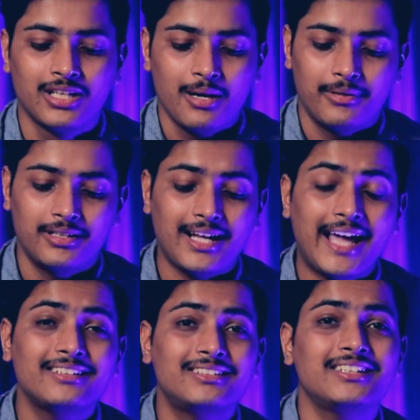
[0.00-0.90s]
But I
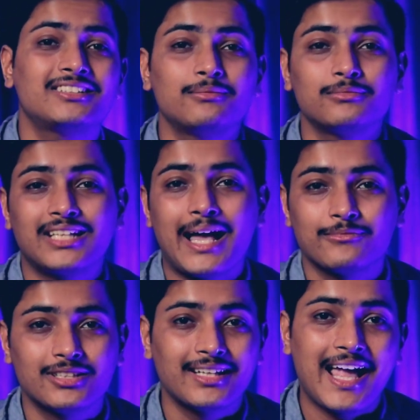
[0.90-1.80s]
see some
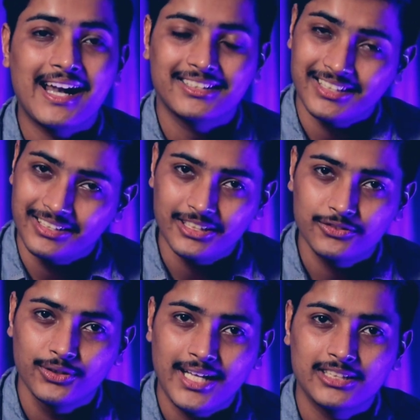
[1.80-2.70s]
Samsung ads in this
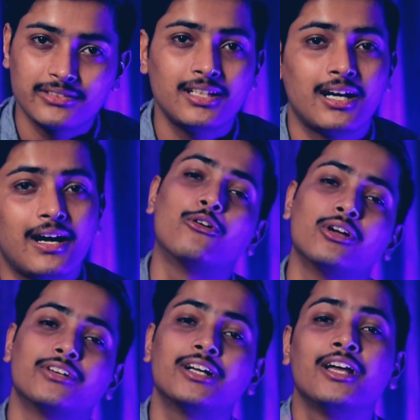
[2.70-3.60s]
phone as well.
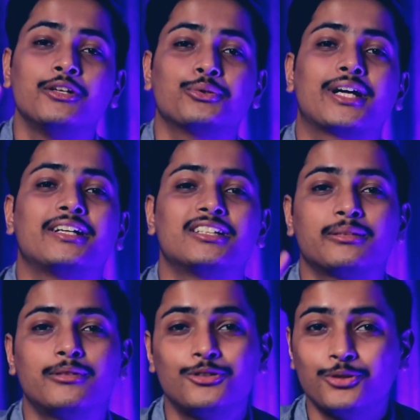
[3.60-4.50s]
However, you can
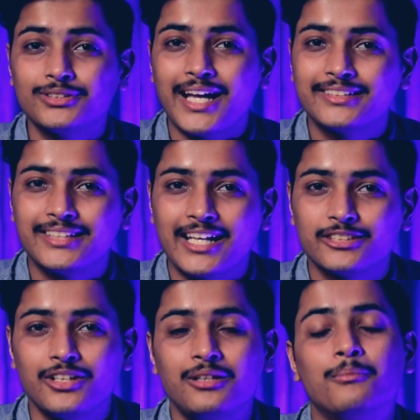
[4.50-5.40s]
disable those ads as
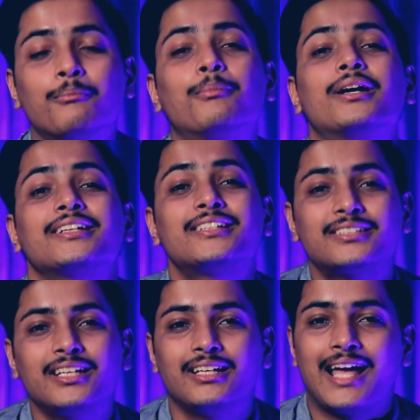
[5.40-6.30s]
well, but
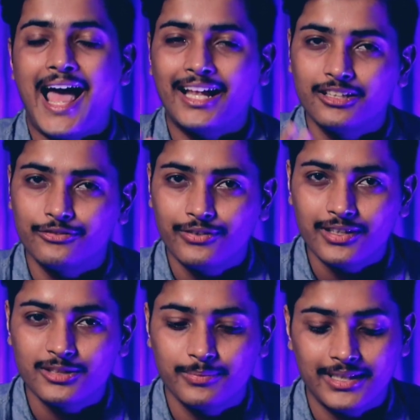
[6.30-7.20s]
still at the
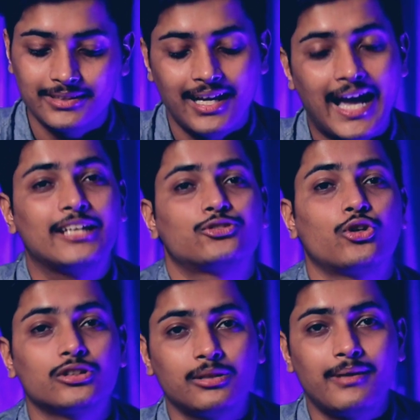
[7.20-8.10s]
first place I saw
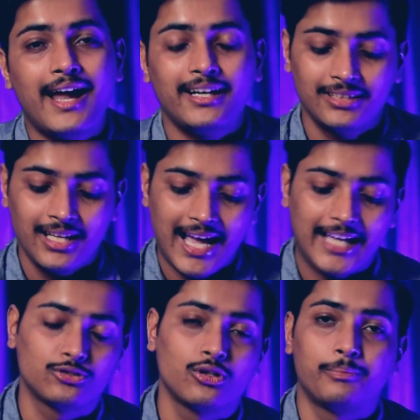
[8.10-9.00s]
some ads, I
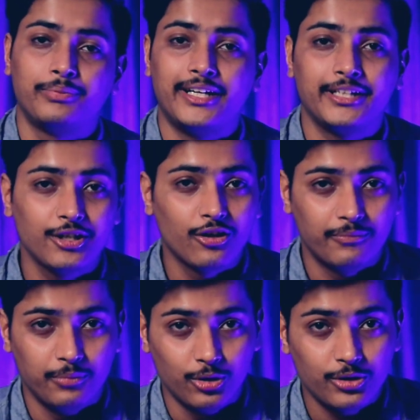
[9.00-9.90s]
saw plenty of
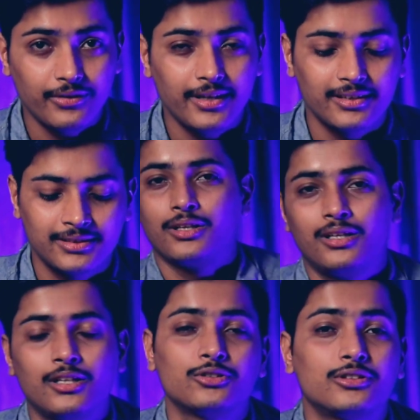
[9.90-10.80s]
bloatwares.
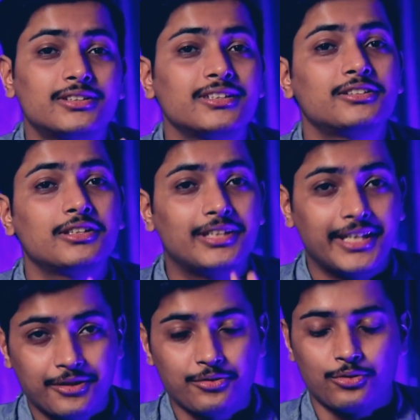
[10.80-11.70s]
So this is the
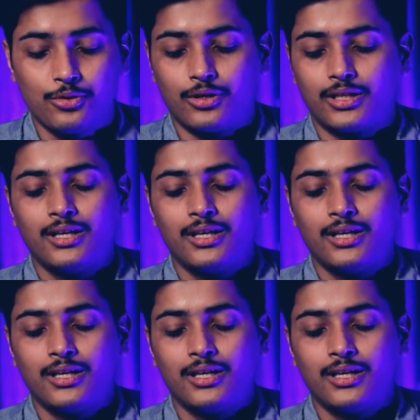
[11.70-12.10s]
thing to note.